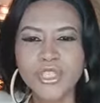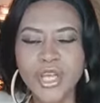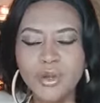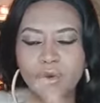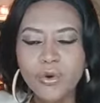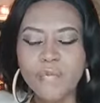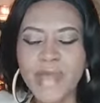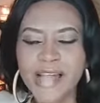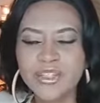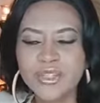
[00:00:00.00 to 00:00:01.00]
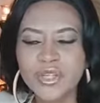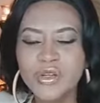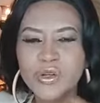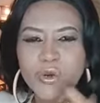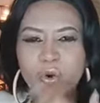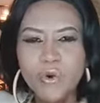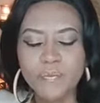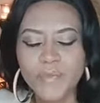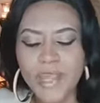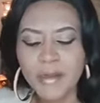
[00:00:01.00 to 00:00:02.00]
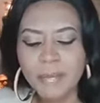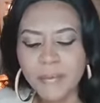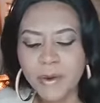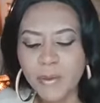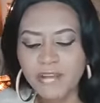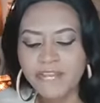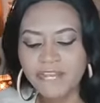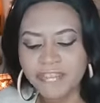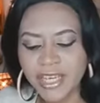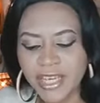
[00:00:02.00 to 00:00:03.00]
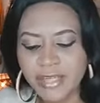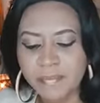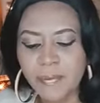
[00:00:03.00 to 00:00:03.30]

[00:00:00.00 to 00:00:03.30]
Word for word: Shalom, that shalom. People will feel it.